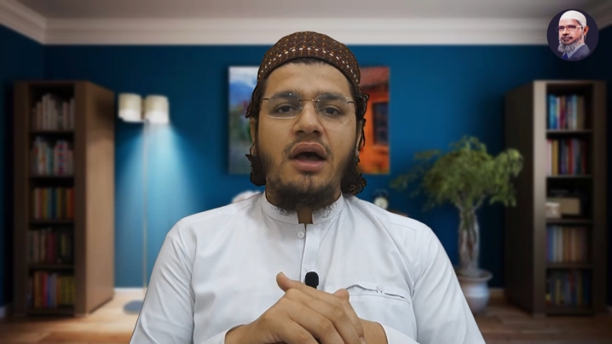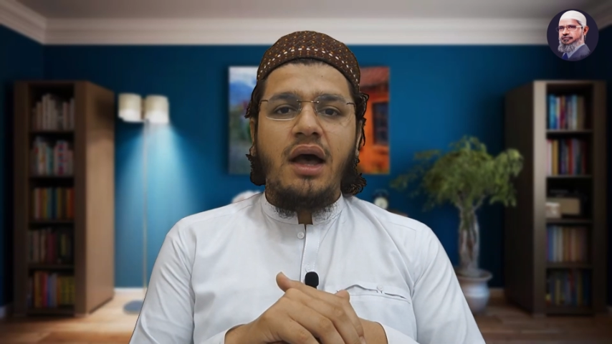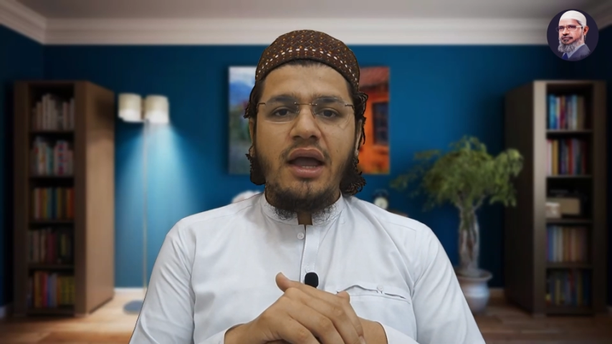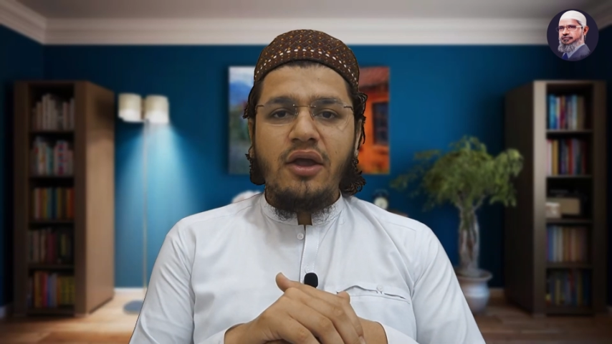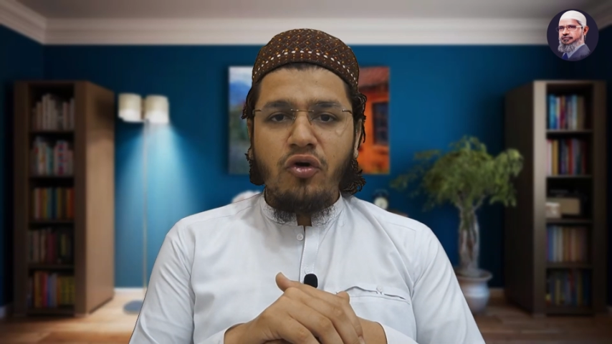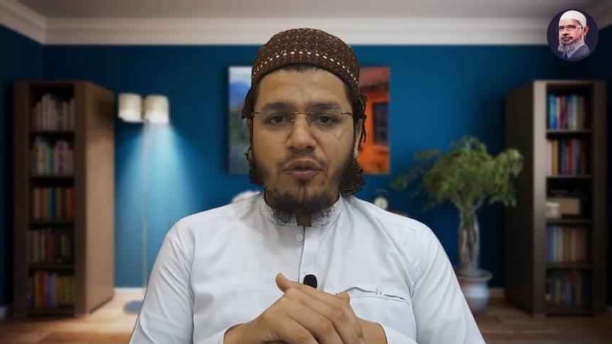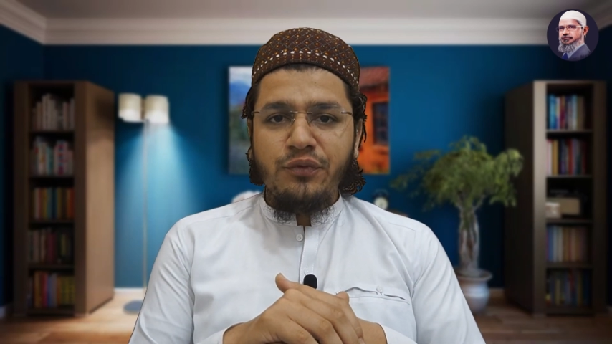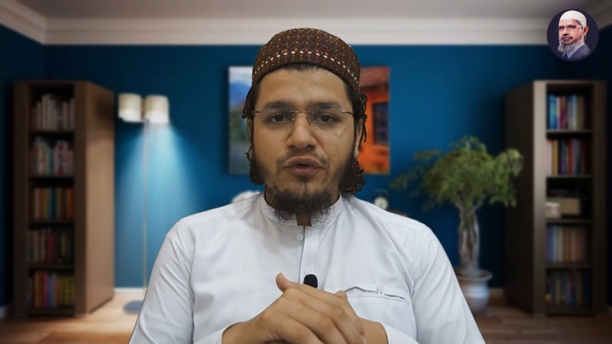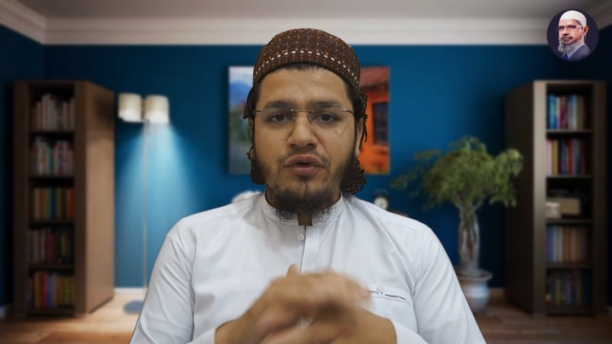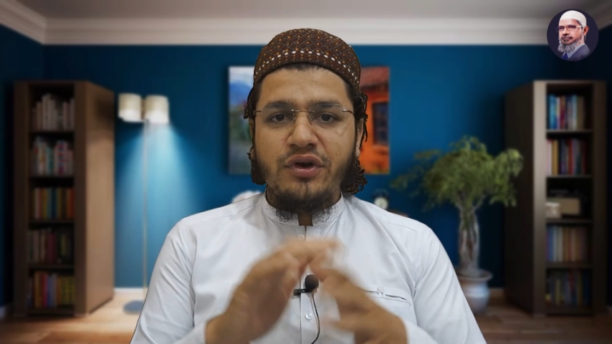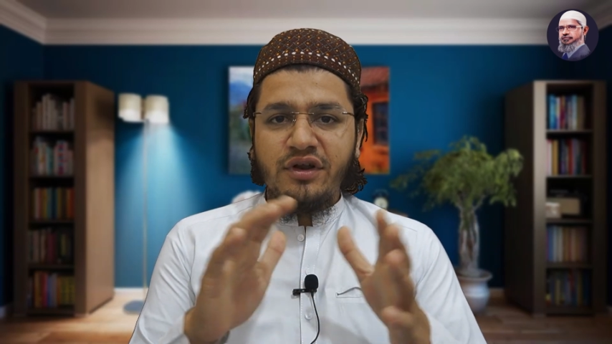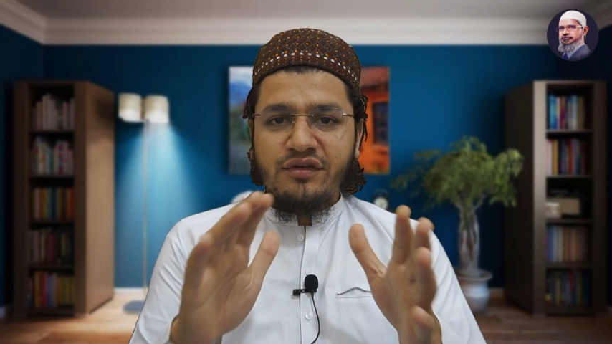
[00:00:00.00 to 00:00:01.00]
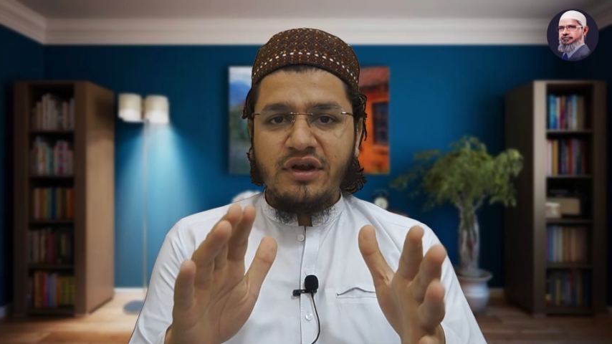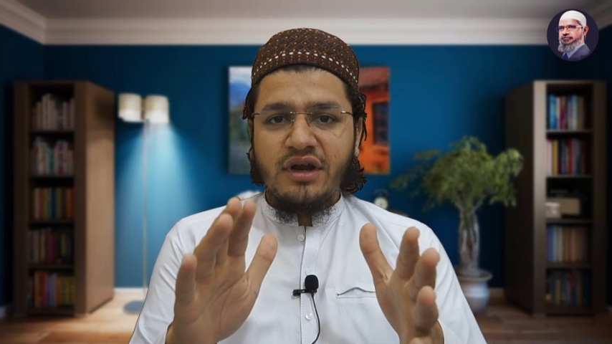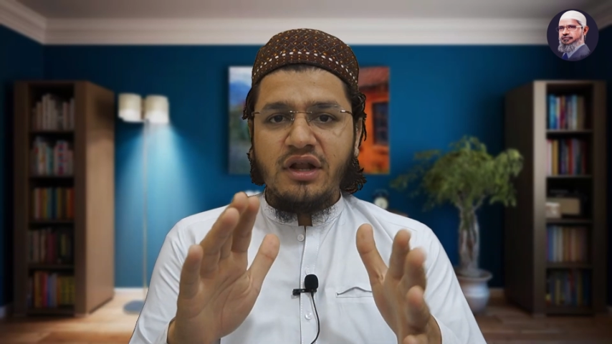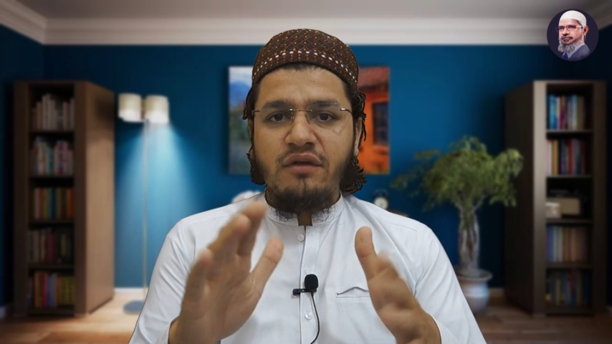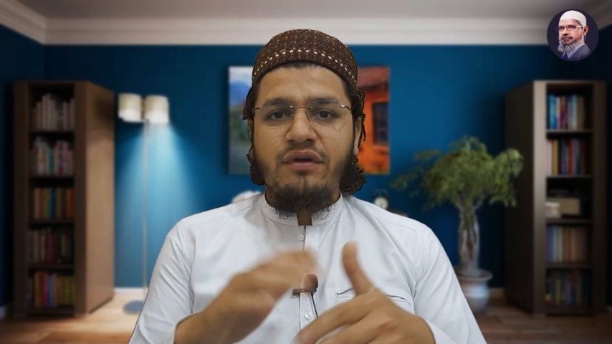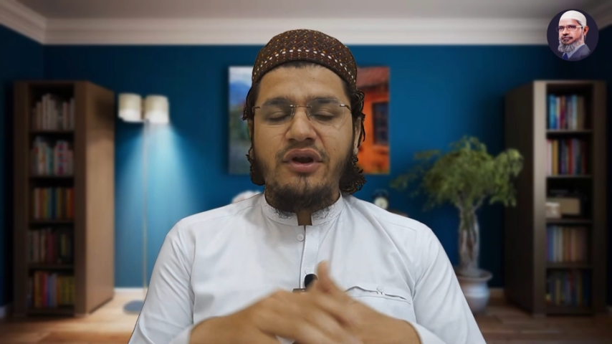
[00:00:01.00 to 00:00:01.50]
I hope you
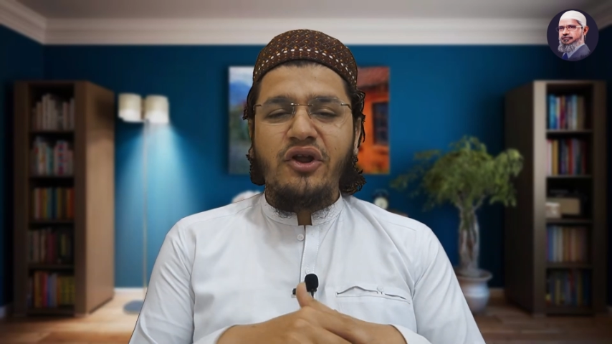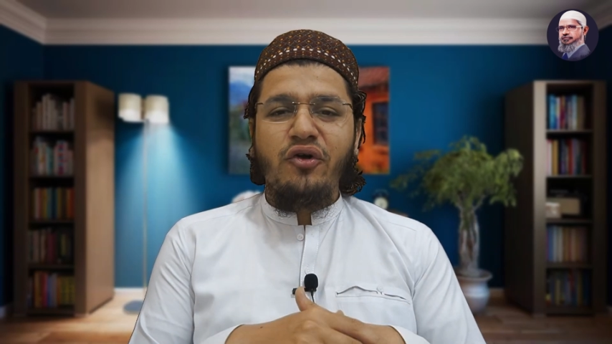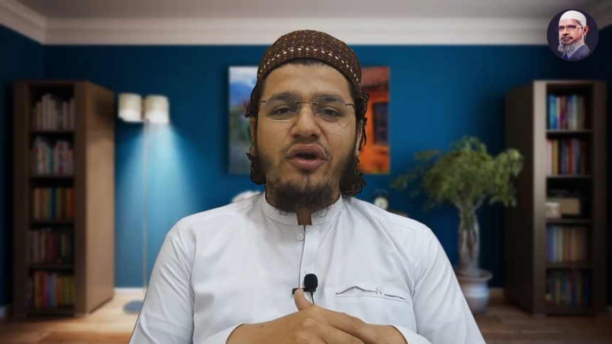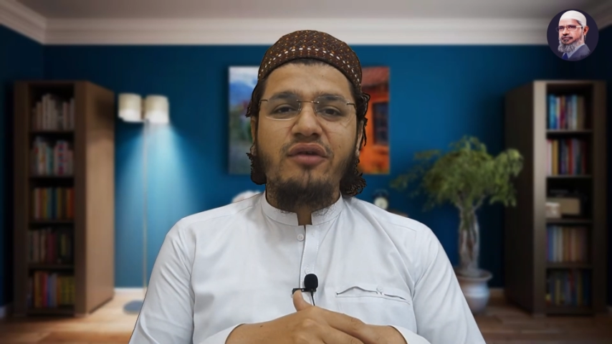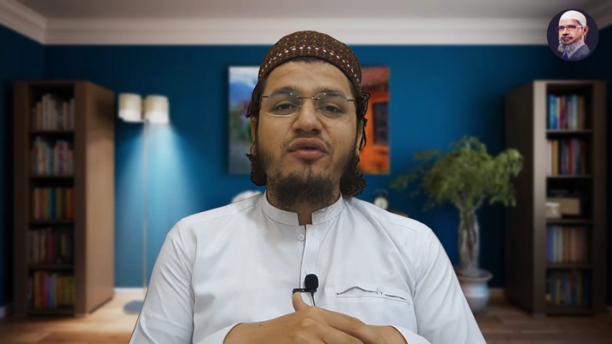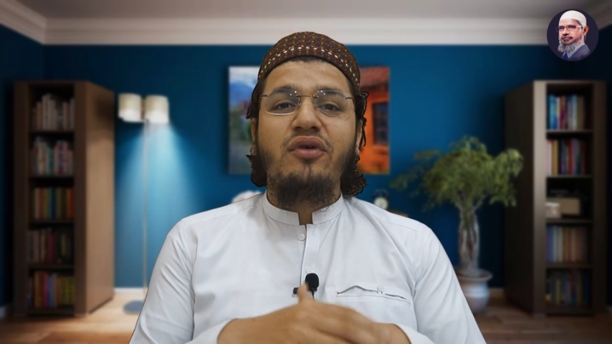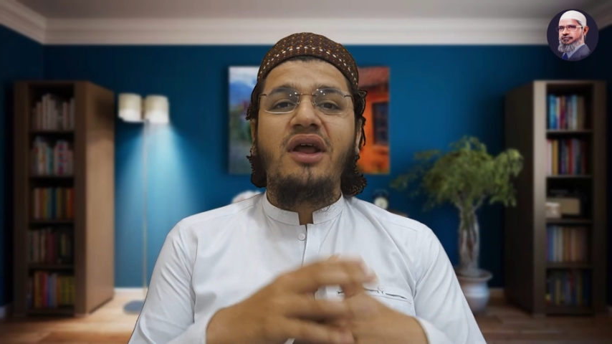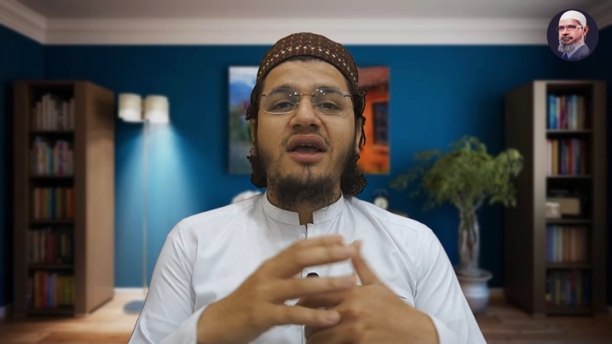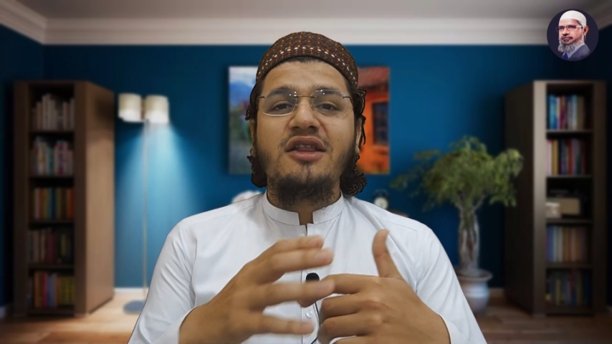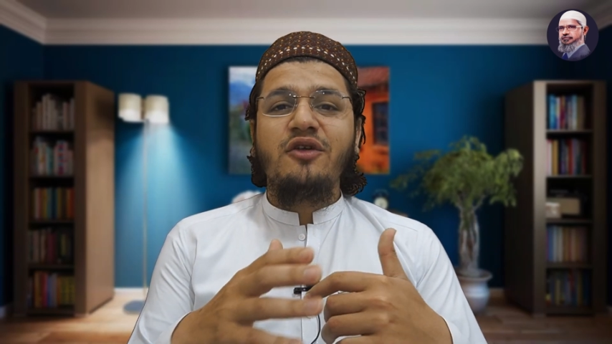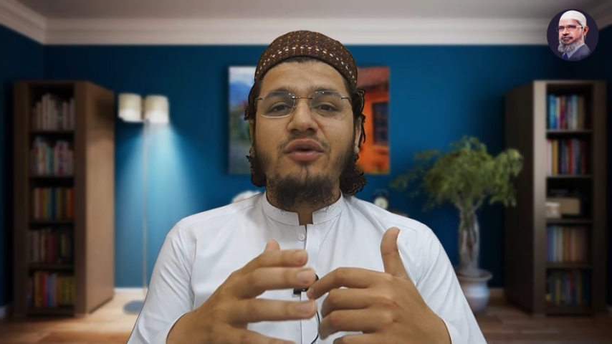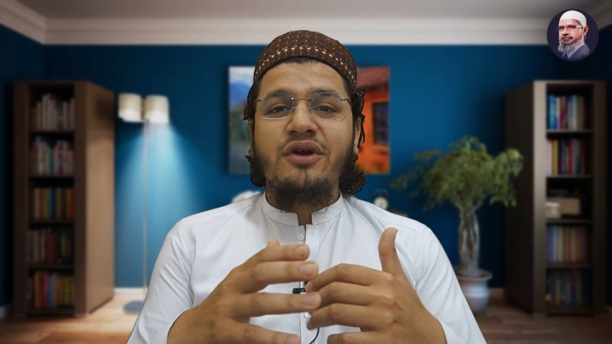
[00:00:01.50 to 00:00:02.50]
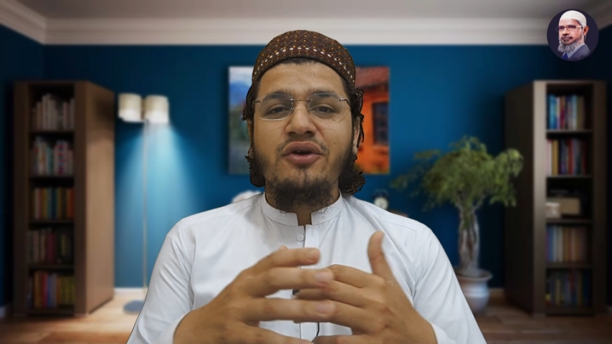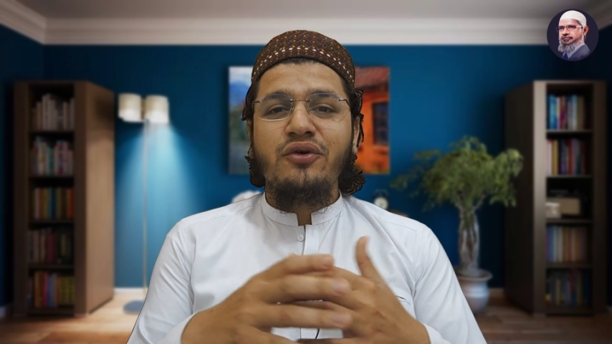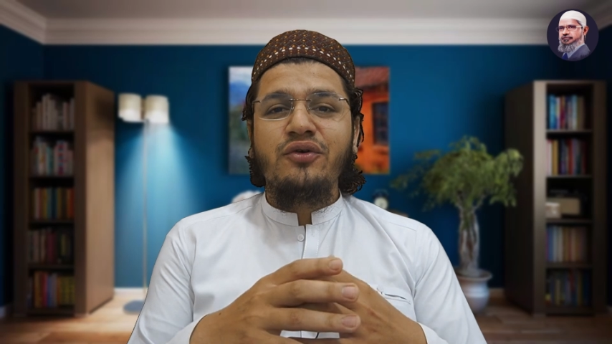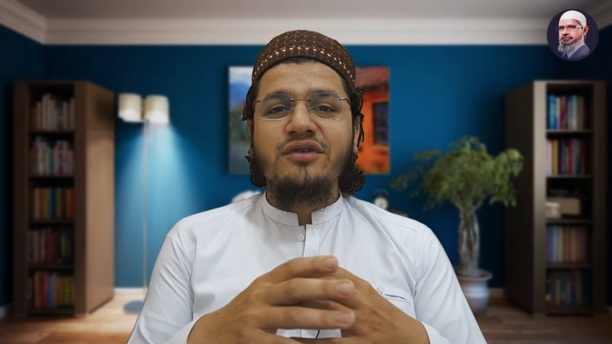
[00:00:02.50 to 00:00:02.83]
understand the video. If you like the video,